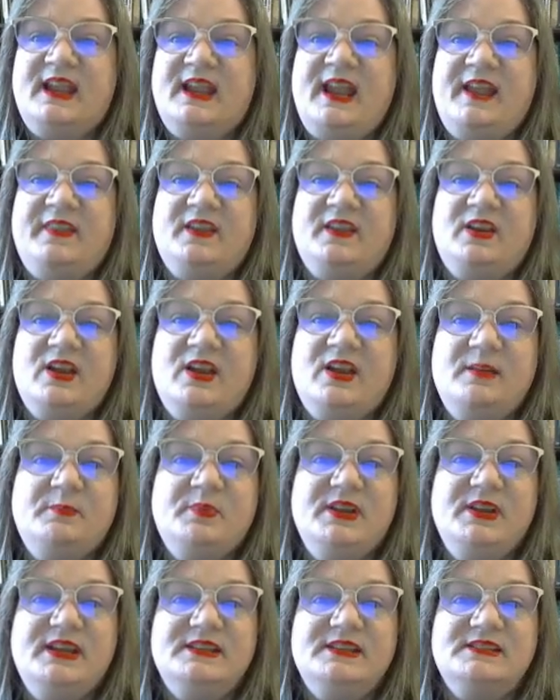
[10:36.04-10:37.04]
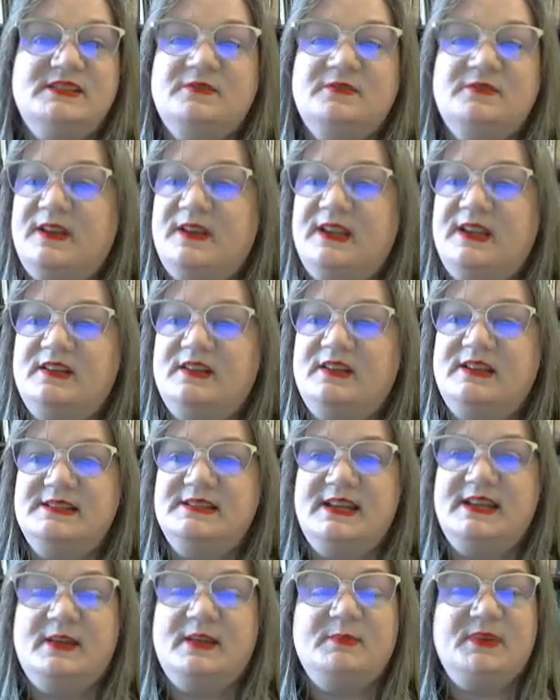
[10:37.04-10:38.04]
and the comprehensive final
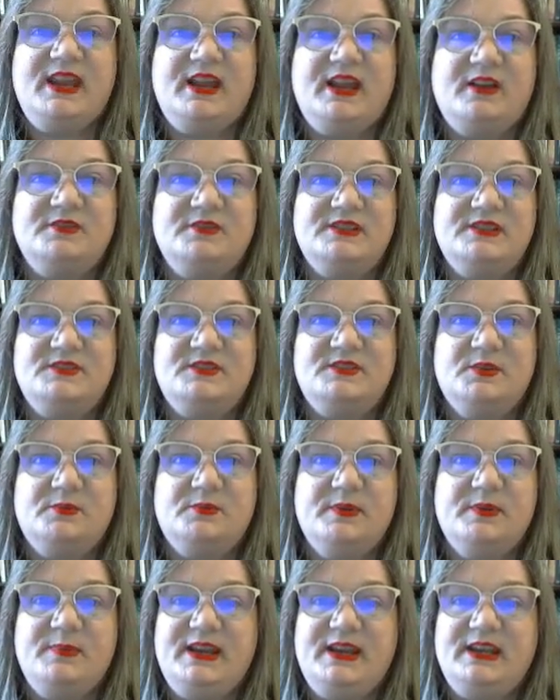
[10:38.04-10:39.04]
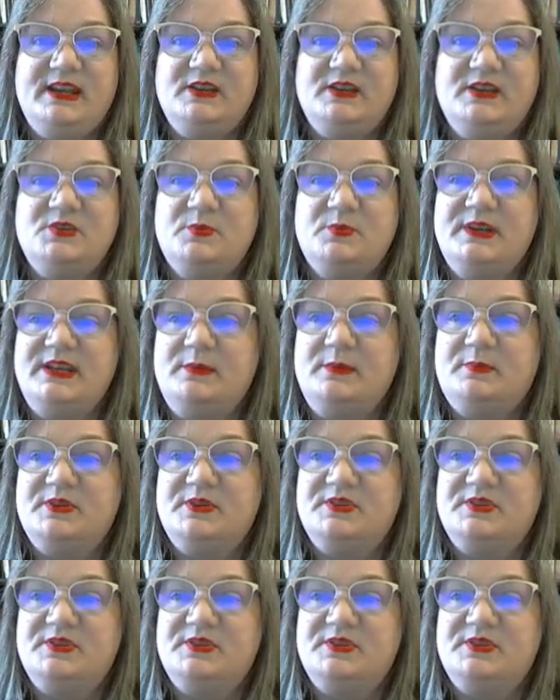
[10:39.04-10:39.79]
exam counts as the remaining 20%.